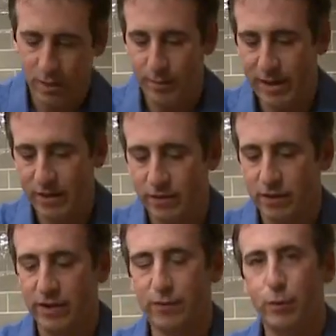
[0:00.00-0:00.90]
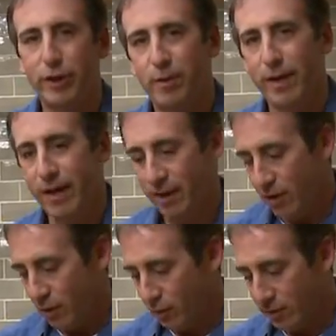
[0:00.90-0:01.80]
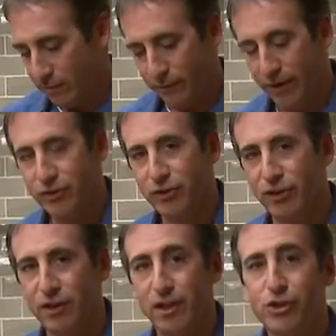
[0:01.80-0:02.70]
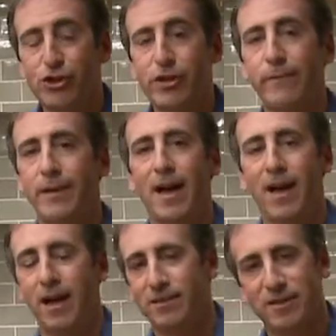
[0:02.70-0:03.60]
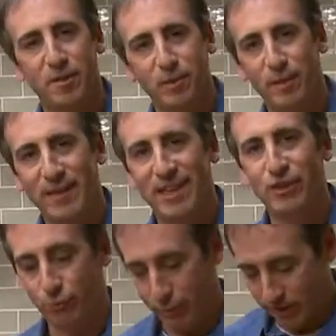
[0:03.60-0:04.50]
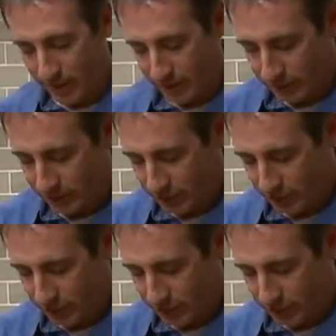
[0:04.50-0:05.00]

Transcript: our basil leaves. We're going to make what the French call a chiffonade. Simply means ribbons. So